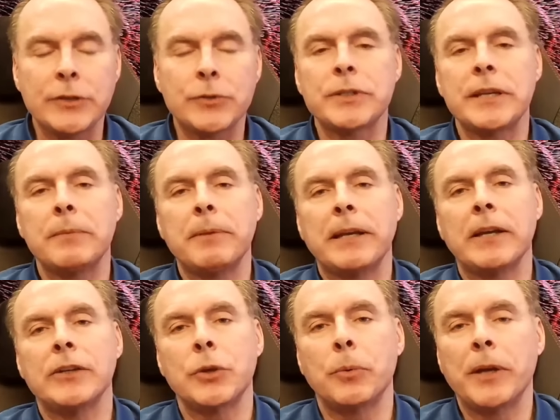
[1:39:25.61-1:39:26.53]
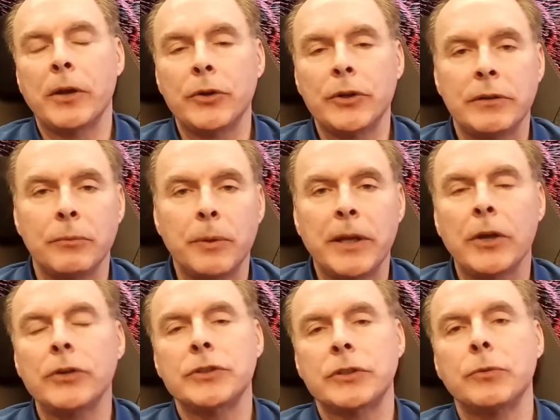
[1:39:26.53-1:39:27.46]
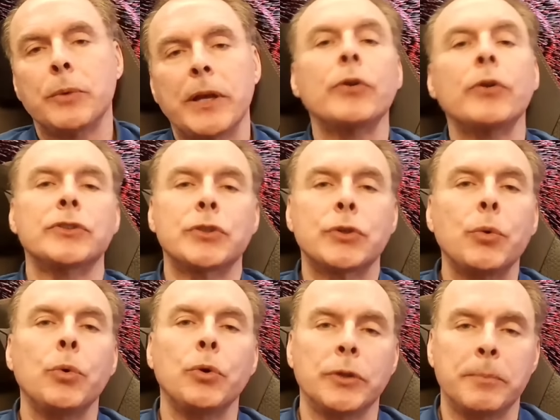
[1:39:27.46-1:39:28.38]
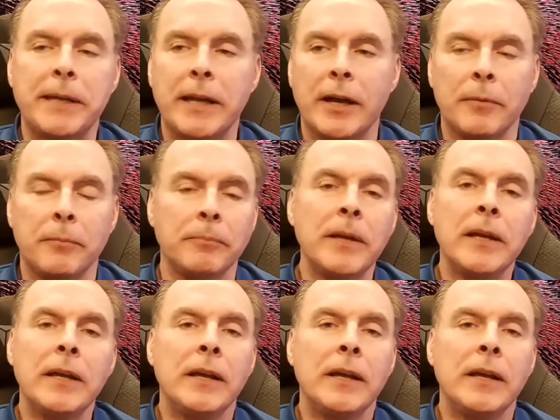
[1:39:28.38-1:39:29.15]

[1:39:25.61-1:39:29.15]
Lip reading: interesting because we go to school to become